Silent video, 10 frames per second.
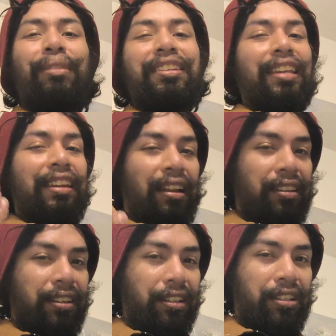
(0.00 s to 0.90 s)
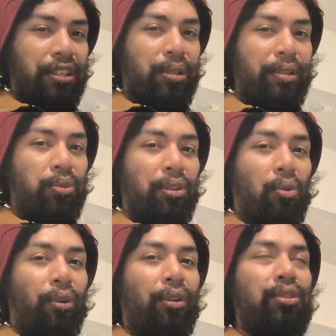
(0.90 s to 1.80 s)
They say not to touch it too much with
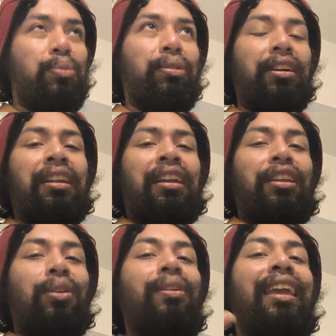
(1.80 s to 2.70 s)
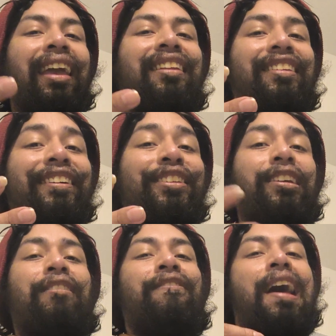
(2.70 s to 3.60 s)
oils, but you can touch
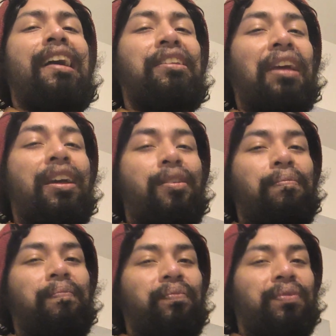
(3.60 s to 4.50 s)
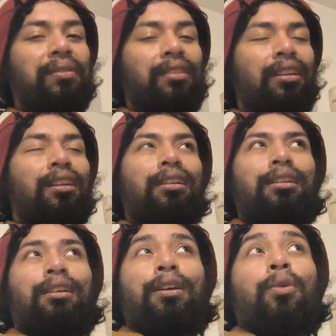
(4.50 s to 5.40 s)
it. In fact,
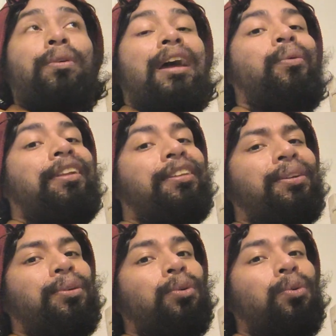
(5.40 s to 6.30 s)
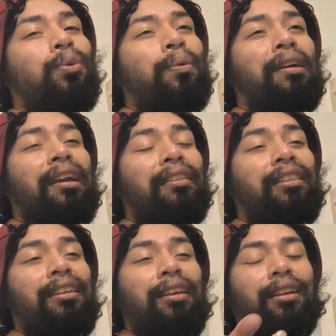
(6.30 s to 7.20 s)
when I went to
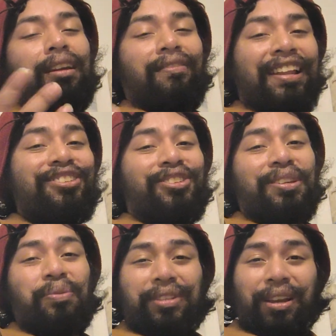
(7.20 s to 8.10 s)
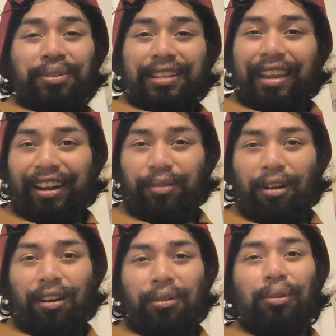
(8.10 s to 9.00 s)
the convention, which I was a hair
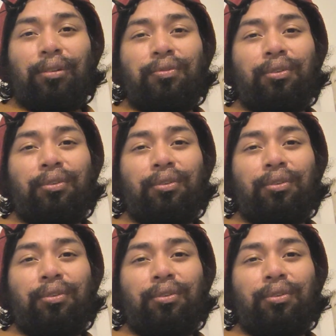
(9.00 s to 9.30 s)
model